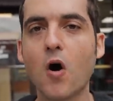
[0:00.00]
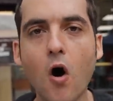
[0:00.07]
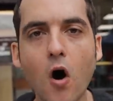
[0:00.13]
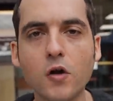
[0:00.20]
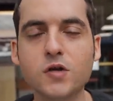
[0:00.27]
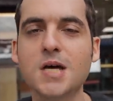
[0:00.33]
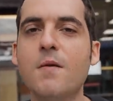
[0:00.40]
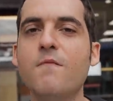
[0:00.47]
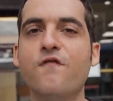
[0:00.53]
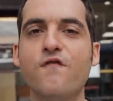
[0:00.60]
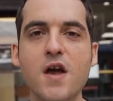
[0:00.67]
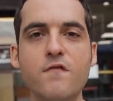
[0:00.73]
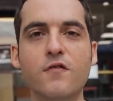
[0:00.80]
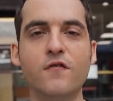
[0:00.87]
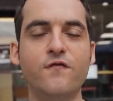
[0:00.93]
all-time
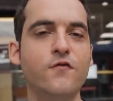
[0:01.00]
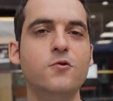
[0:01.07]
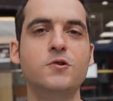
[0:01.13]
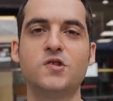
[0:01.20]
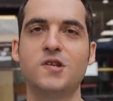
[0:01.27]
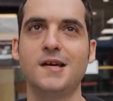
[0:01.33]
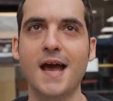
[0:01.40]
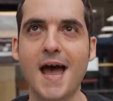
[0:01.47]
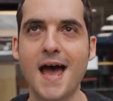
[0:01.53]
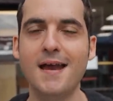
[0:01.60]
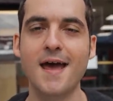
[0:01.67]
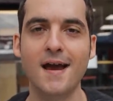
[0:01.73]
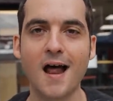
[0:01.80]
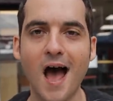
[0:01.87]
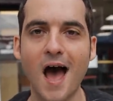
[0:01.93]
favorite foods to
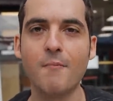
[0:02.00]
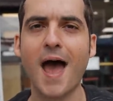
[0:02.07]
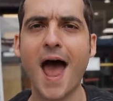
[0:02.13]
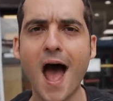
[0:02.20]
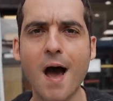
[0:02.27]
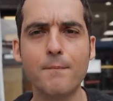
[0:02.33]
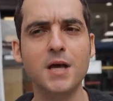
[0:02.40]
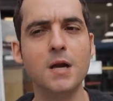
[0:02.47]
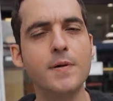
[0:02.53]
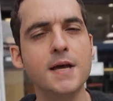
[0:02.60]
get, and I'm happy